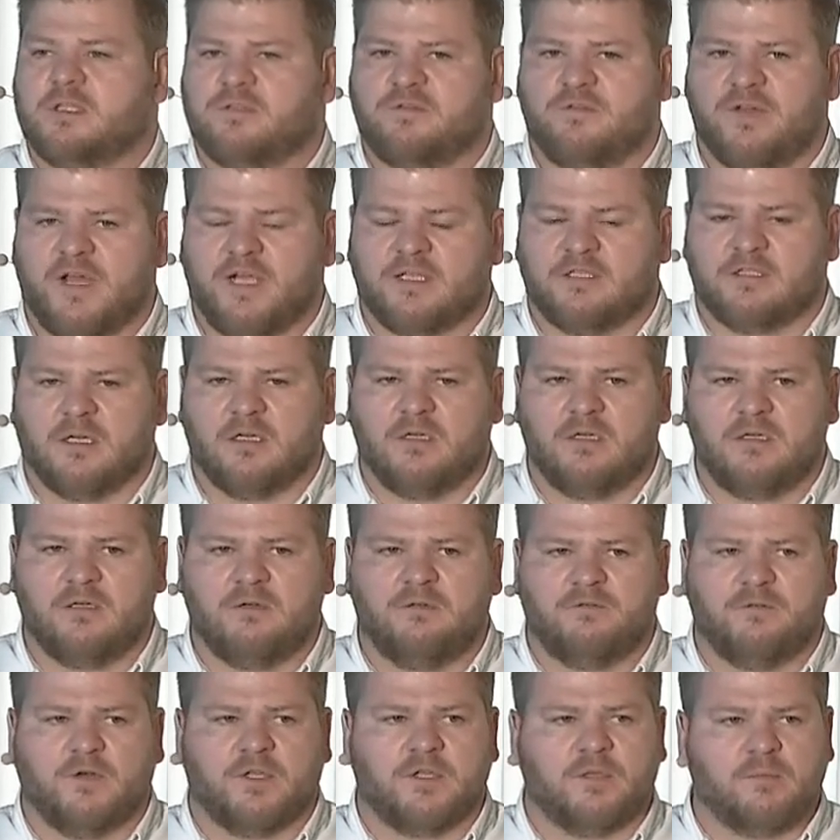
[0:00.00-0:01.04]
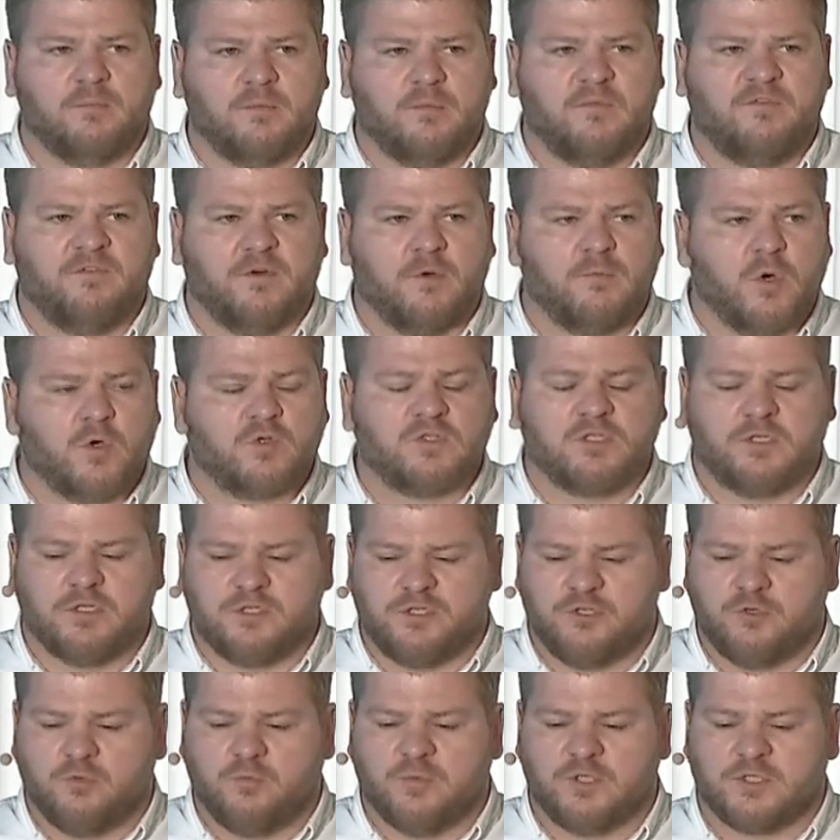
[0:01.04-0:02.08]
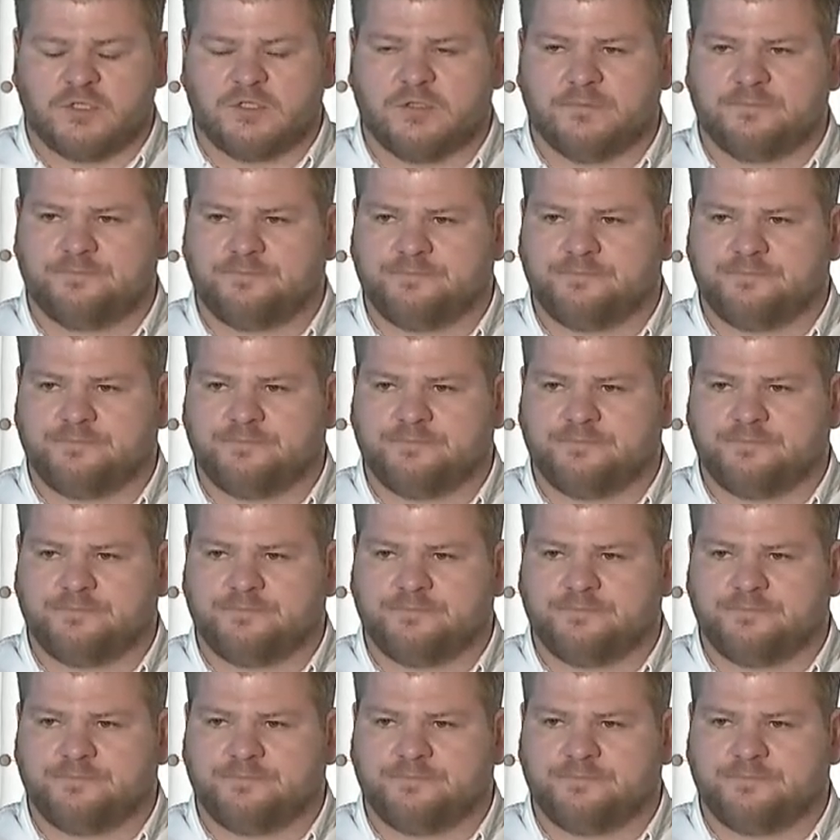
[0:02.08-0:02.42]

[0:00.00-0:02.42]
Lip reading: factor for most consumers.